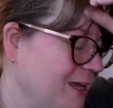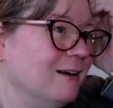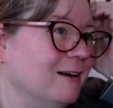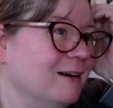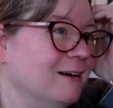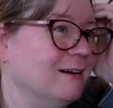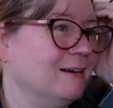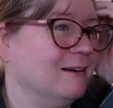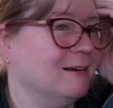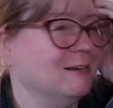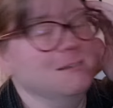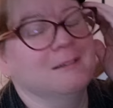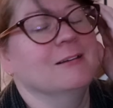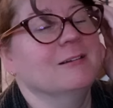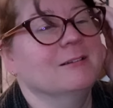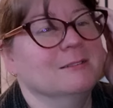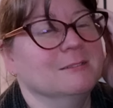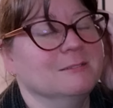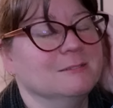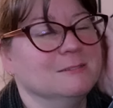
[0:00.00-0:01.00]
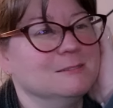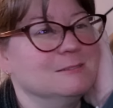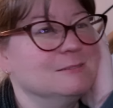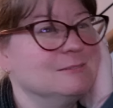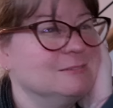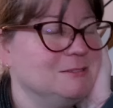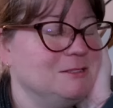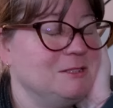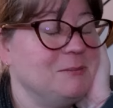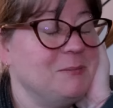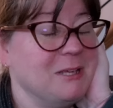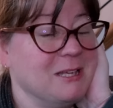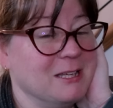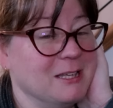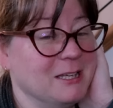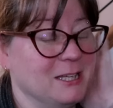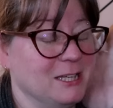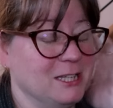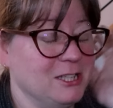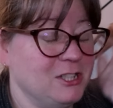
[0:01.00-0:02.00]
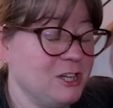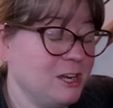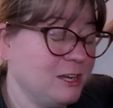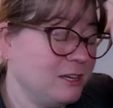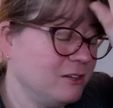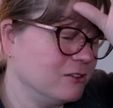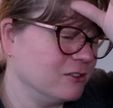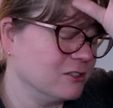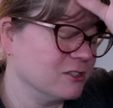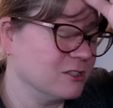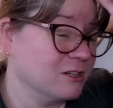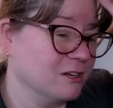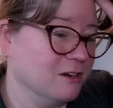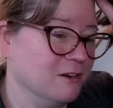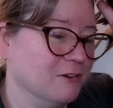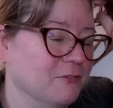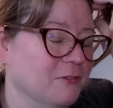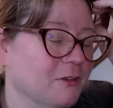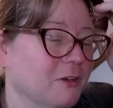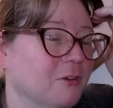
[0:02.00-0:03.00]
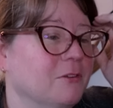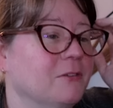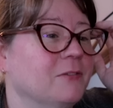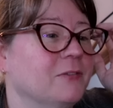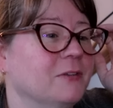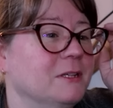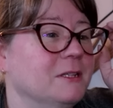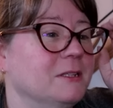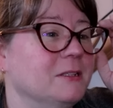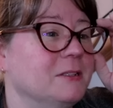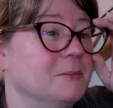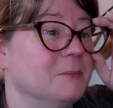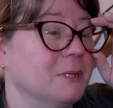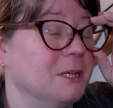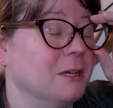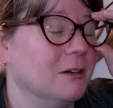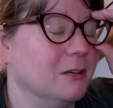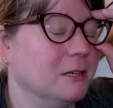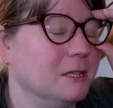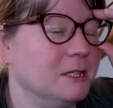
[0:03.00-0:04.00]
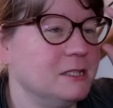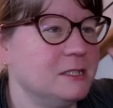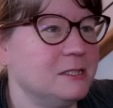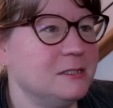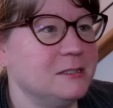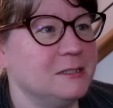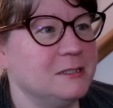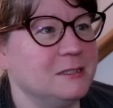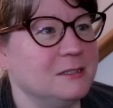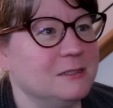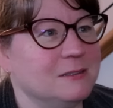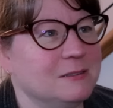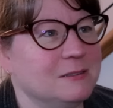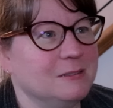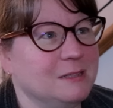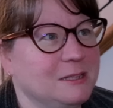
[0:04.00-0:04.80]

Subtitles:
Could make a hitchhiker scarf out of it, to be honest.